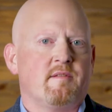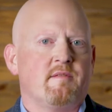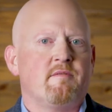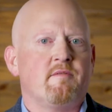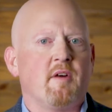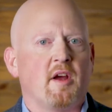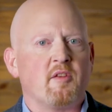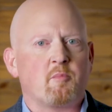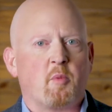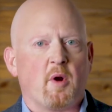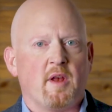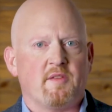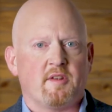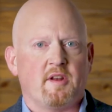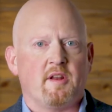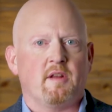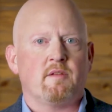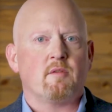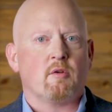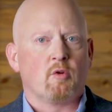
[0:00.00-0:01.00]
Vice
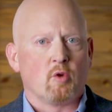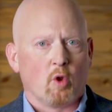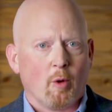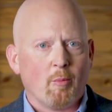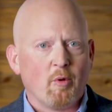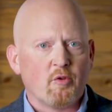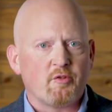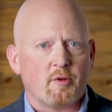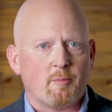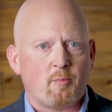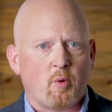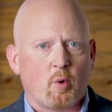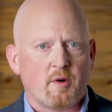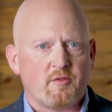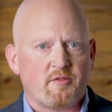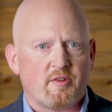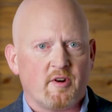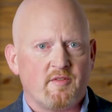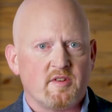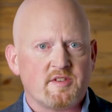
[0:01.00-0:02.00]
President, Global Support
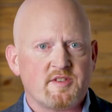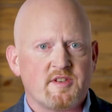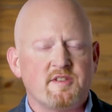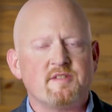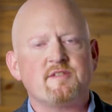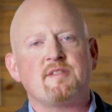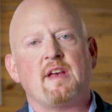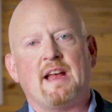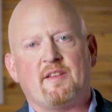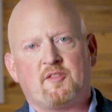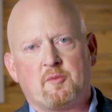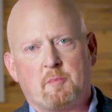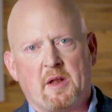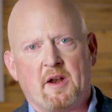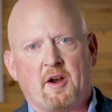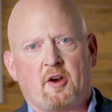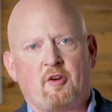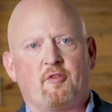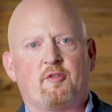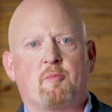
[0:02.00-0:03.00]
Services at
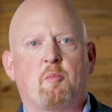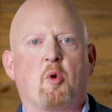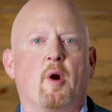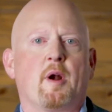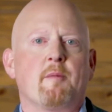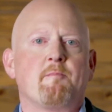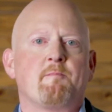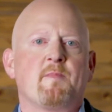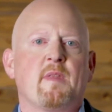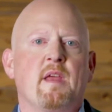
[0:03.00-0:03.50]
Spinnaker Support.